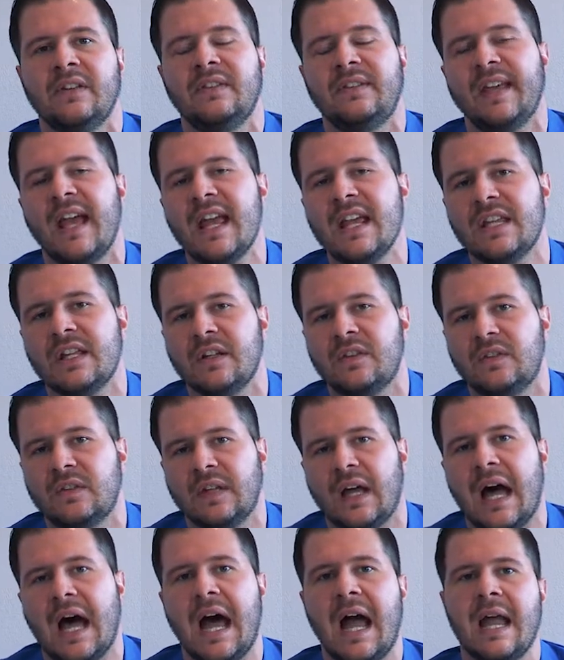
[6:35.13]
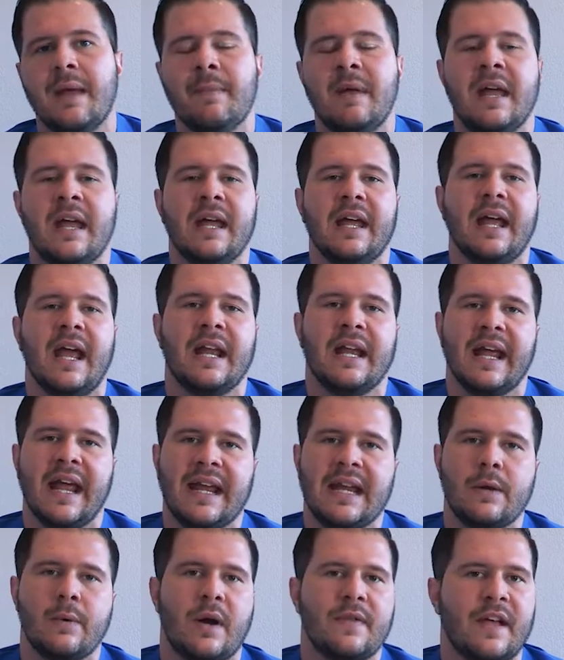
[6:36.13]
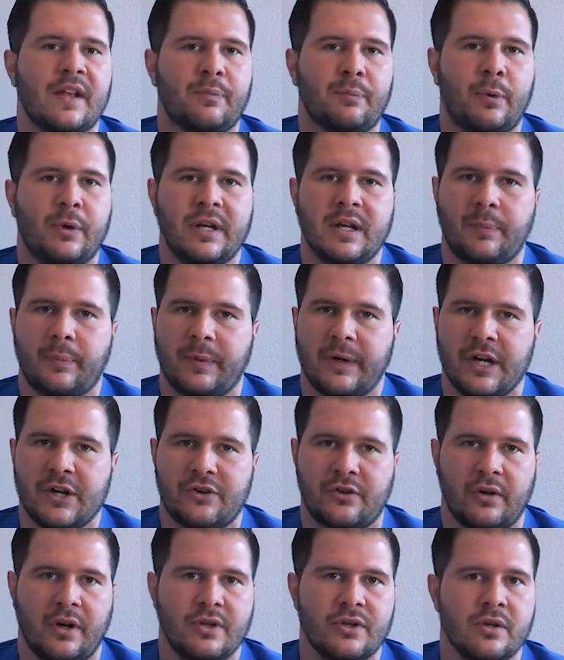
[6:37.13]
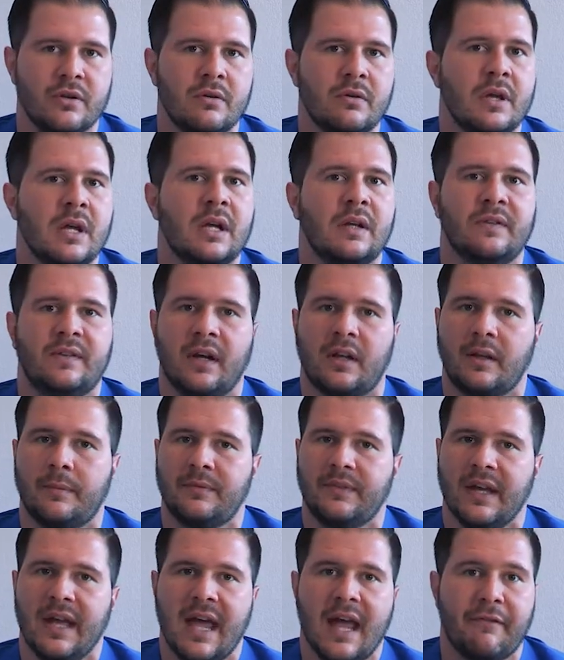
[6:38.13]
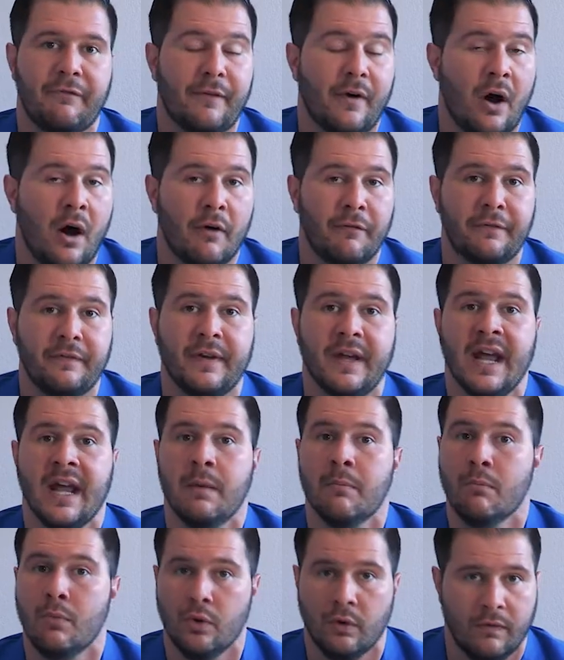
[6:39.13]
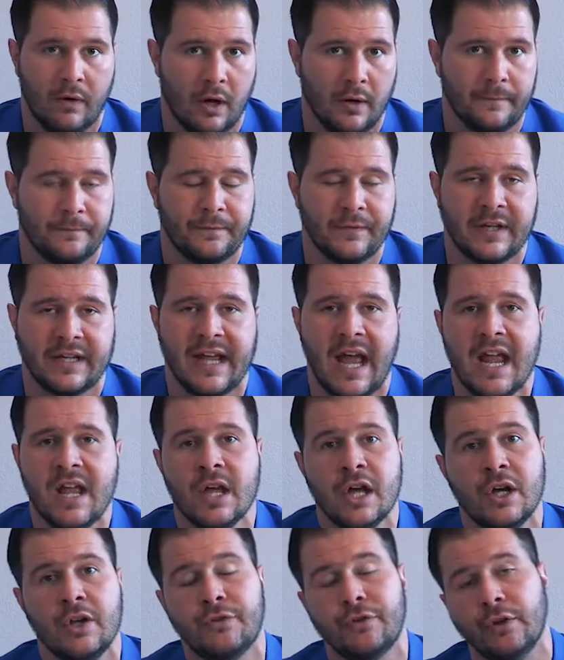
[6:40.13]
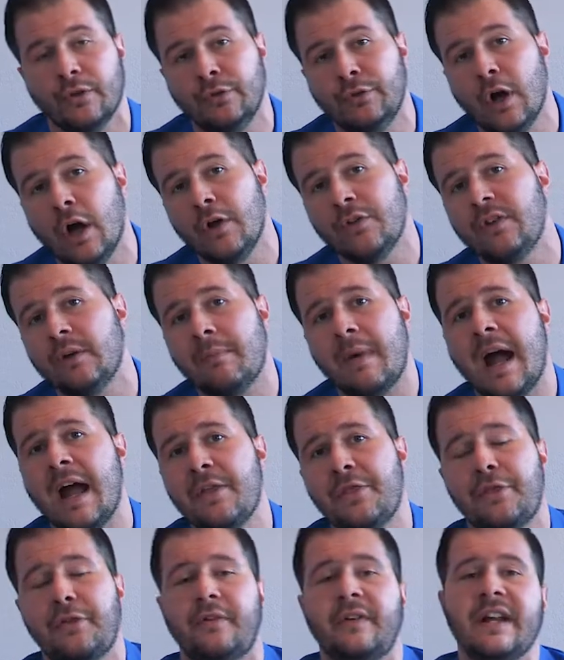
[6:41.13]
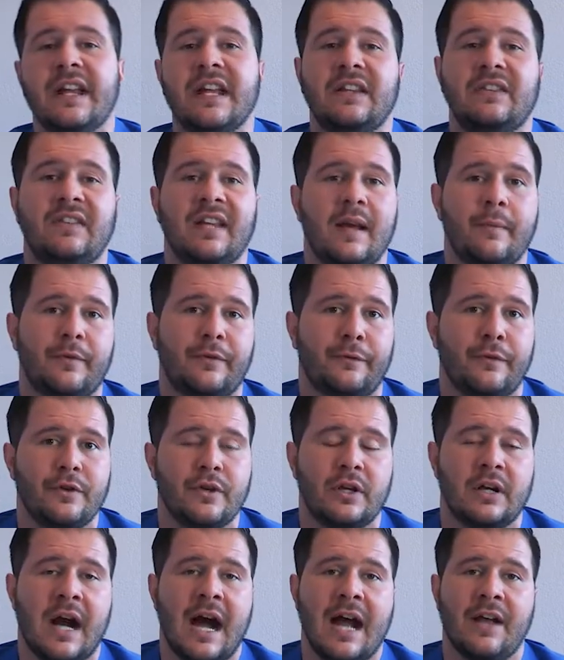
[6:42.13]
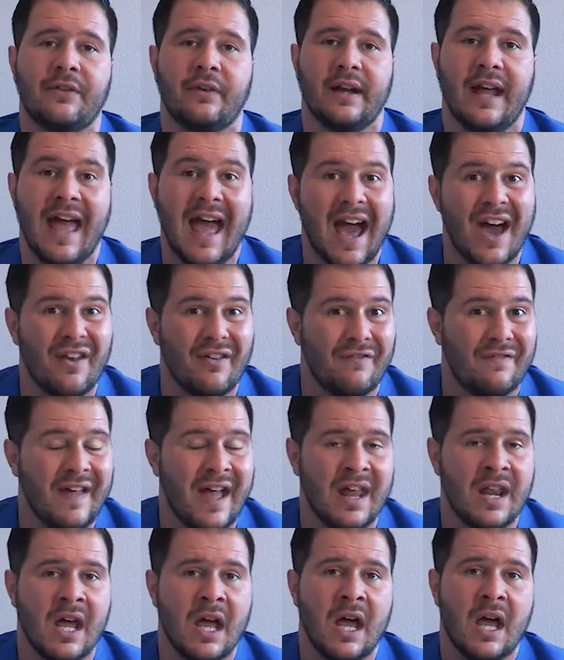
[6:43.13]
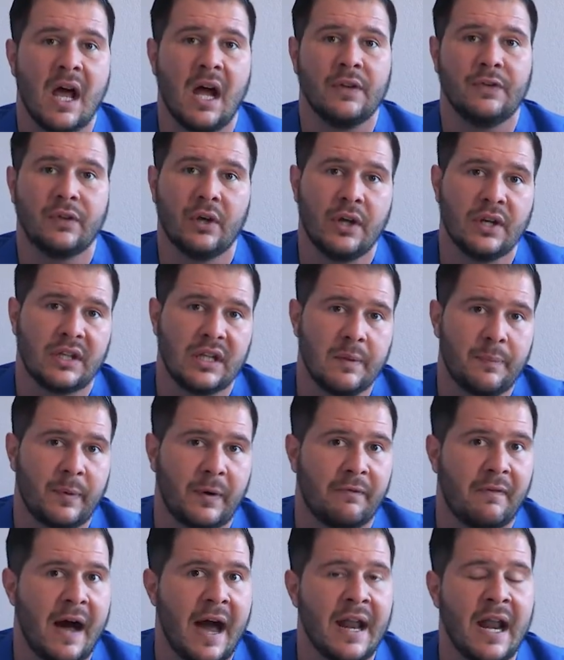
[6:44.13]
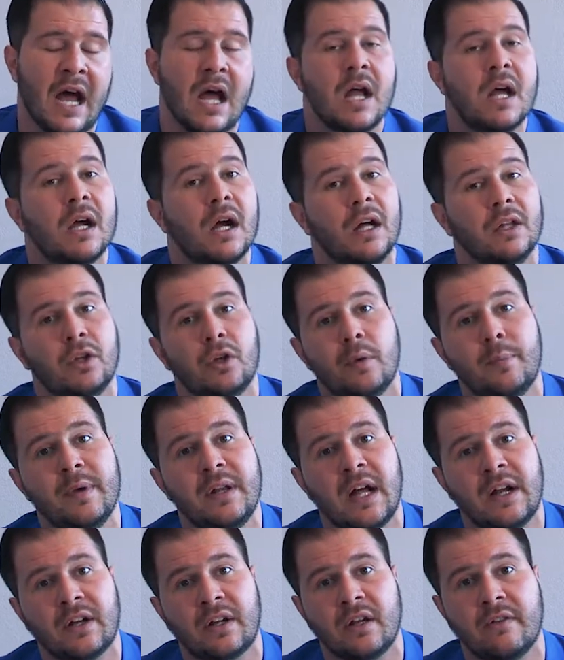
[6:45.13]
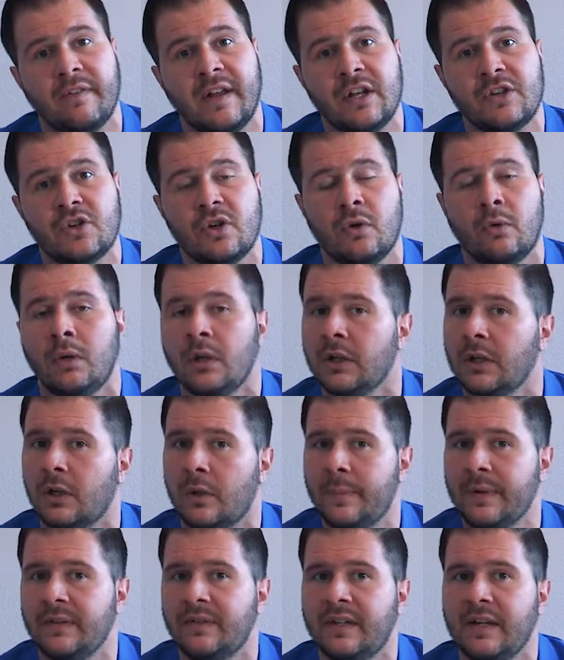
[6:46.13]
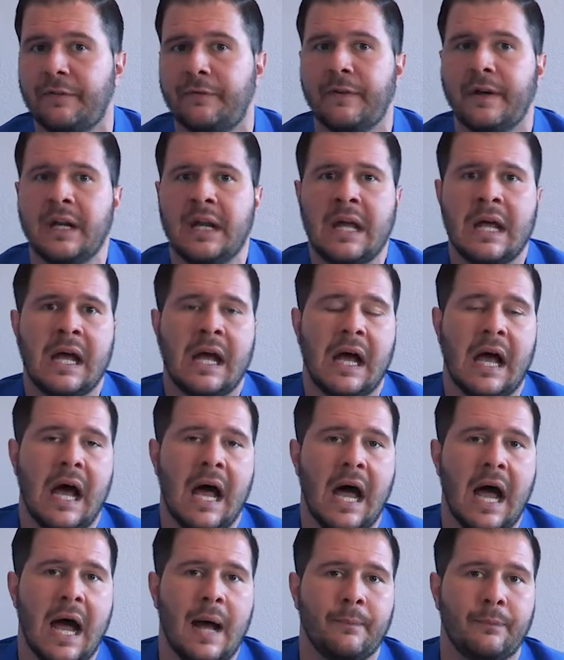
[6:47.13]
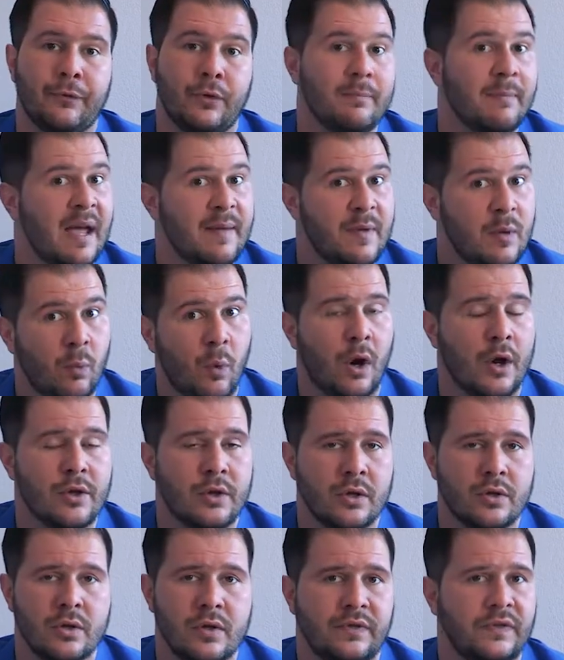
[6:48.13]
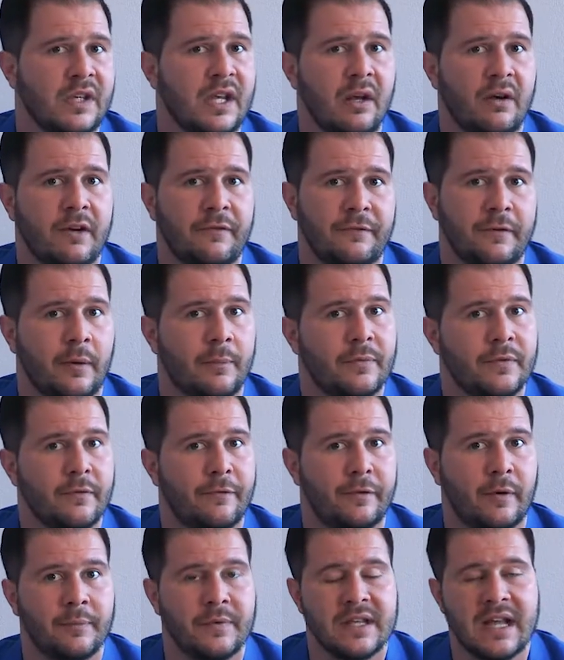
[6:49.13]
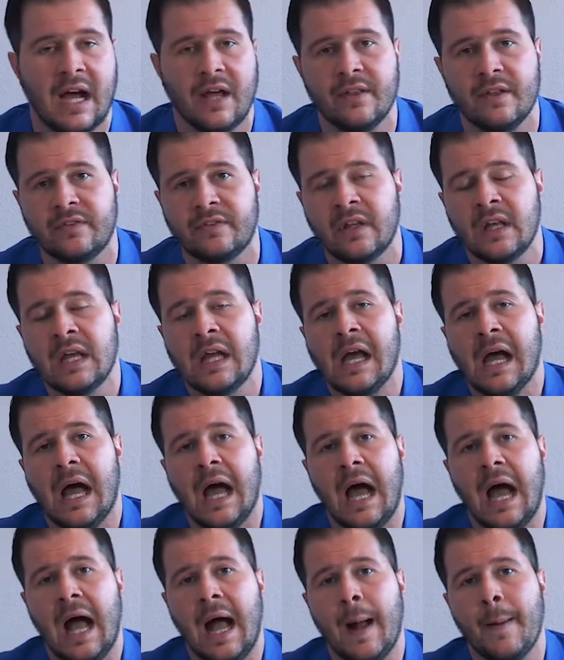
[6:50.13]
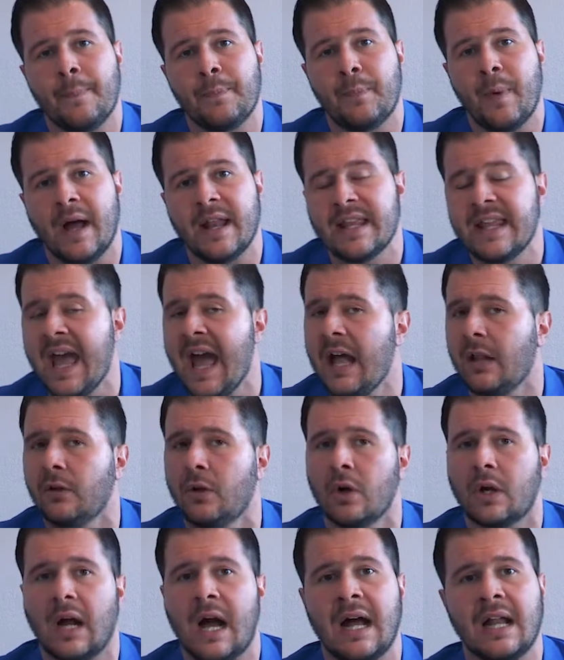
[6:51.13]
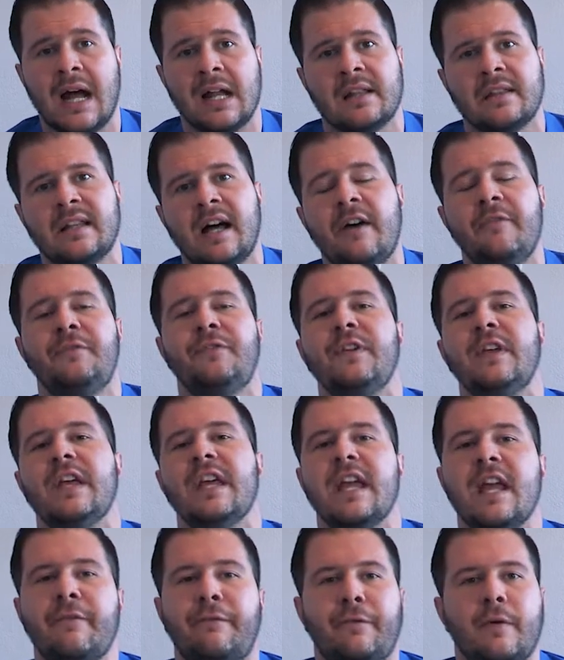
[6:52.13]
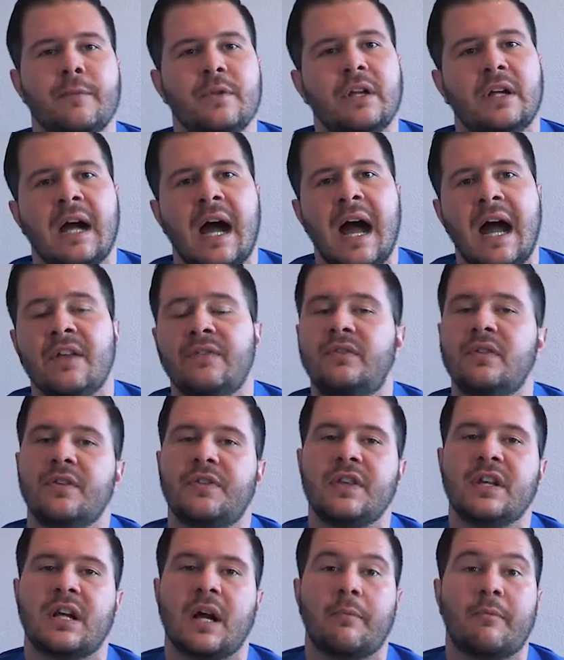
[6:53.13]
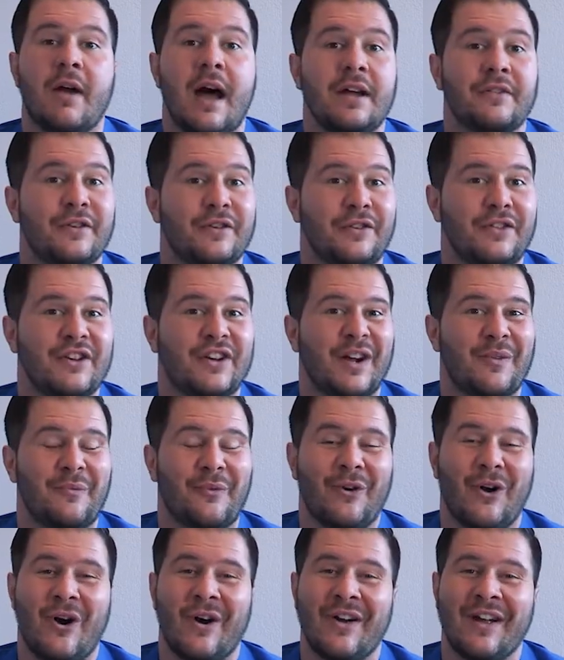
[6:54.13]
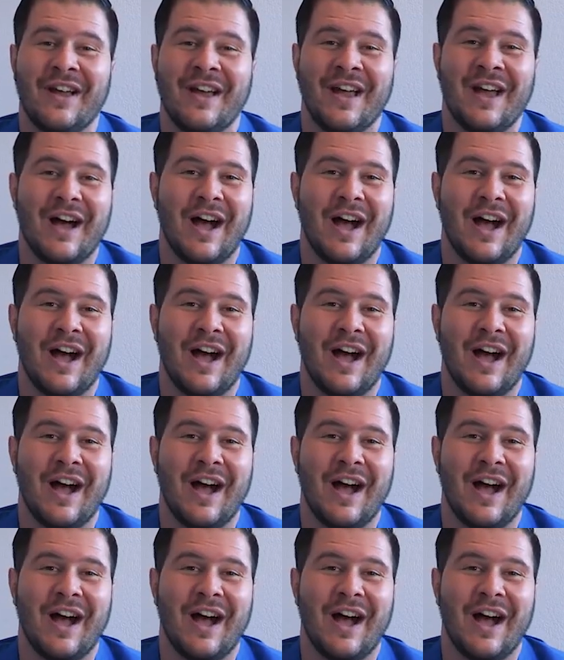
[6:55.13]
Take your time, and anyone that's putting pressure on you, tell them to F off and move on, okay? So those are my 3 tips for you guys on how to vet a turnkey provider. A little bit unconventional, a little bit different to maybe what you're used to hearing from the others. But yeah, look, I'd love to hear from you guys. Do you think I'm right? Do you think I'm wrong?